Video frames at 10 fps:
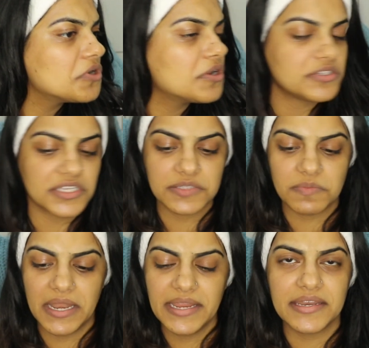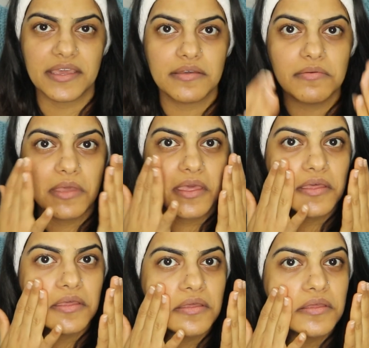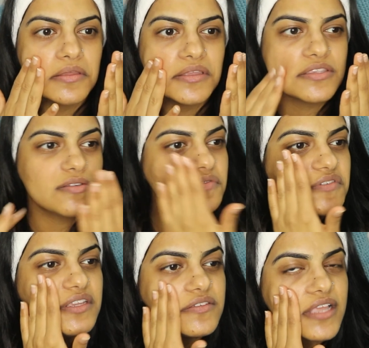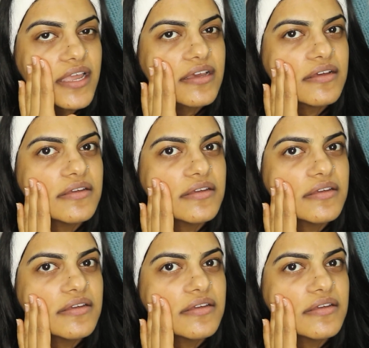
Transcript: how to explain it. It sort of leaves like